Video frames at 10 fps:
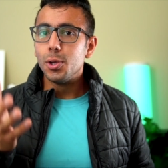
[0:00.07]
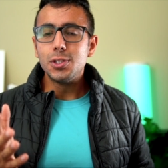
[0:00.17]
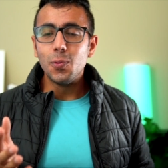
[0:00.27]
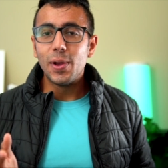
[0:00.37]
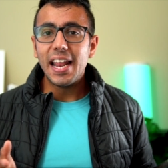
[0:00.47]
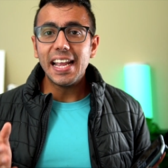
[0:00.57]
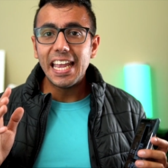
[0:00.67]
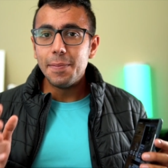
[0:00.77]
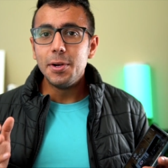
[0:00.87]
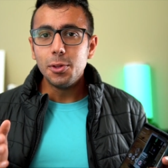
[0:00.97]
dosto, when I
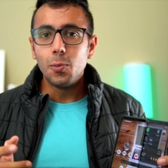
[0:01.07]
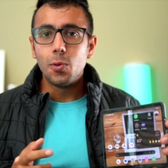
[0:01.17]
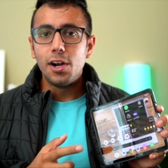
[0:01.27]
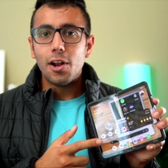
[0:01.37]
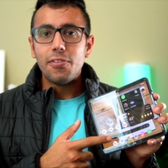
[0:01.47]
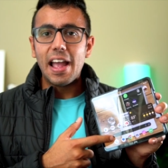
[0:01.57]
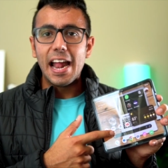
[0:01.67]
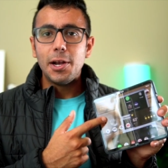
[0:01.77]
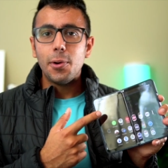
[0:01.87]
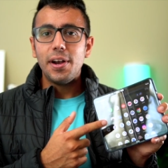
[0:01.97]
came into the world of
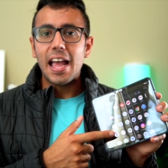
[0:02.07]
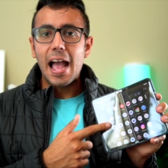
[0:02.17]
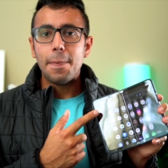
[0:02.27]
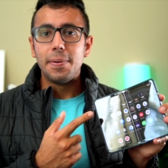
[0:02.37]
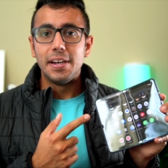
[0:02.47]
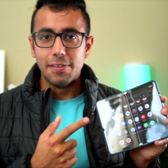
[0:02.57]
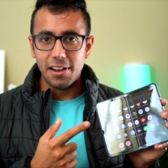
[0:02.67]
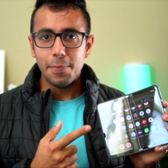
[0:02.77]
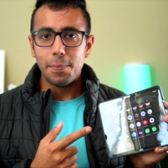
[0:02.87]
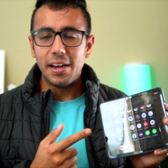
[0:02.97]
Android app
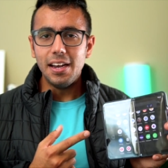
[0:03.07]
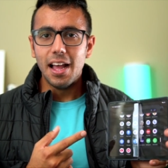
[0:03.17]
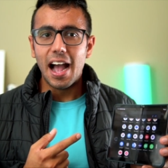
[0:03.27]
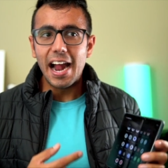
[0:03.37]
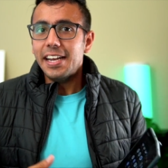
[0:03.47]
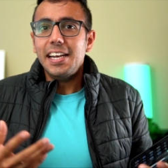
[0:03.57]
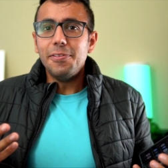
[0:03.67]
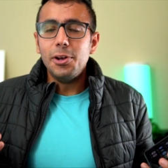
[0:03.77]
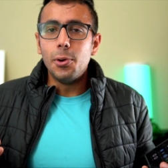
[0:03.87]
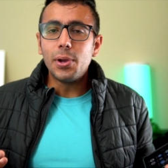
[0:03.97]
development, I didn't
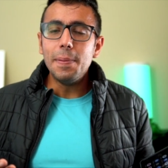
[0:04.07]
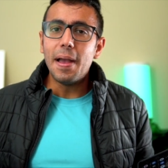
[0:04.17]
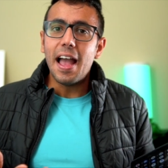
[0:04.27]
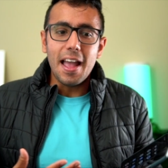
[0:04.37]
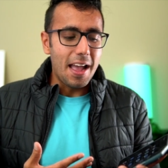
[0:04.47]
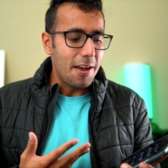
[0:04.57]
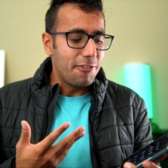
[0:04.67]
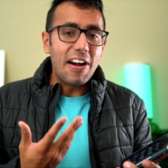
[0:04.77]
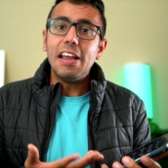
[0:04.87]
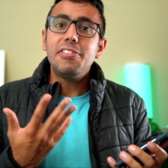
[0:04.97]
even know that I can make
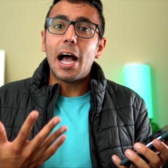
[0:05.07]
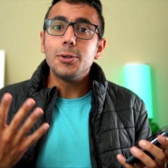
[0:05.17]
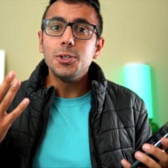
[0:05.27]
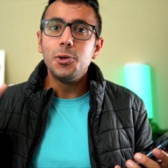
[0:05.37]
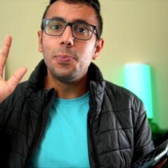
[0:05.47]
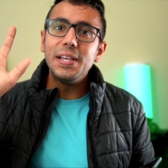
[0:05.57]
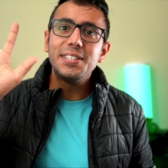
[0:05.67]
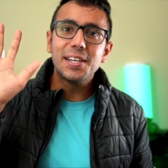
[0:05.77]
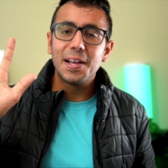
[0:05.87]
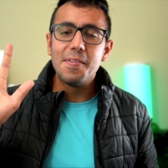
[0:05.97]
5,000
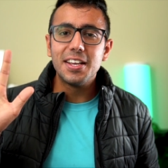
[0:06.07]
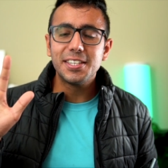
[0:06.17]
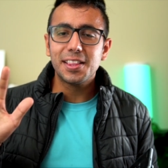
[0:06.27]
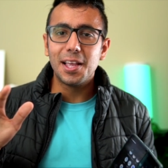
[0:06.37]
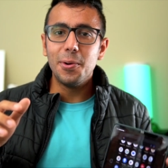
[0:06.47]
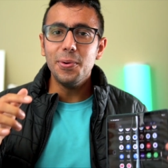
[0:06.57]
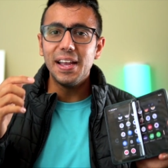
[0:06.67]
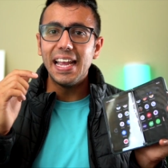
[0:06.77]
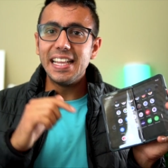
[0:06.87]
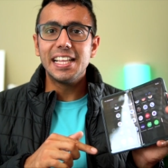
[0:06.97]
rupees
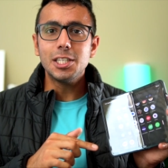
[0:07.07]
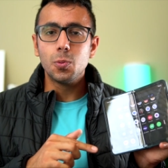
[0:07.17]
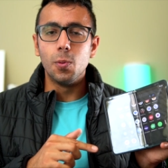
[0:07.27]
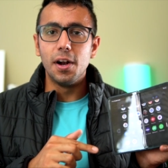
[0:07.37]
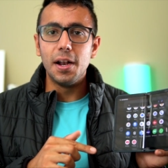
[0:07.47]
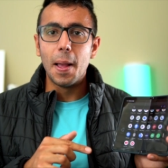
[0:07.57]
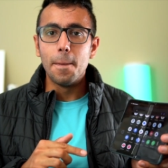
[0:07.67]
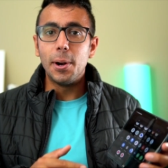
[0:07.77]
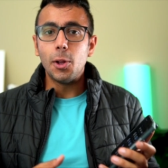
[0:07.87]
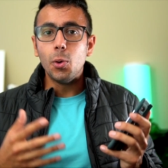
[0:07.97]
in this world.
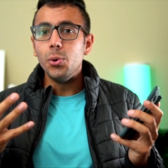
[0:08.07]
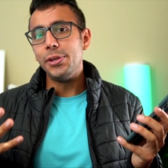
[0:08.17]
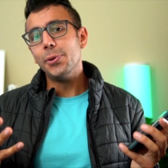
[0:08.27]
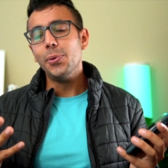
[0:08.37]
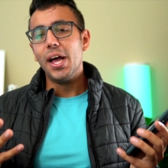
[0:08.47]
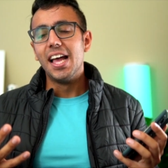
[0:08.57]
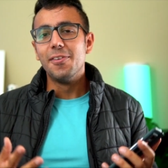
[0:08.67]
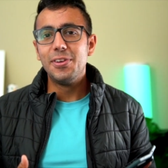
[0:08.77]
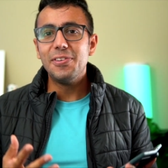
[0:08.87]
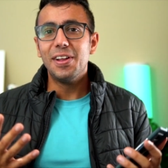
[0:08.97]
But who knew
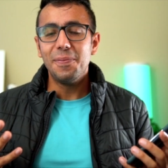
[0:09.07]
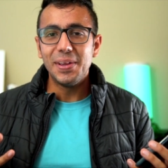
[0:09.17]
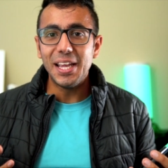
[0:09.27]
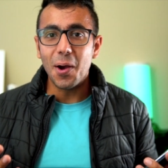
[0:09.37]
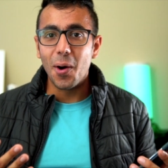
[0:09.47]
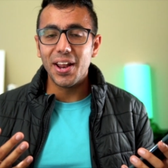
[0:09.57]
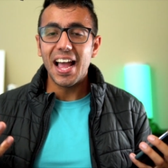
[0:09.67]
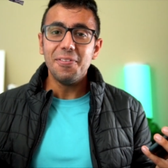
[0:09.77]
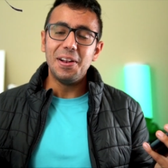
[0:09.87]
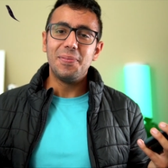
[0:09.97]
we will be, or
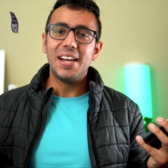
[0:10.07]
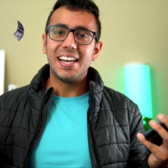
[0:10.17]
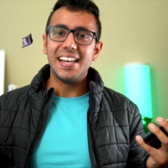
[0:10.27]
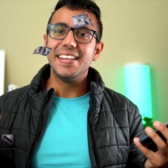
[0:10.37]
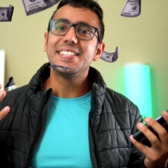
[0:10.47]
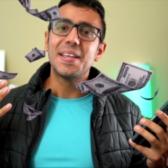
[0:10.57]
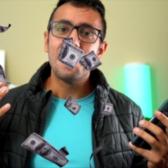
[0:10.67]
I will be at least,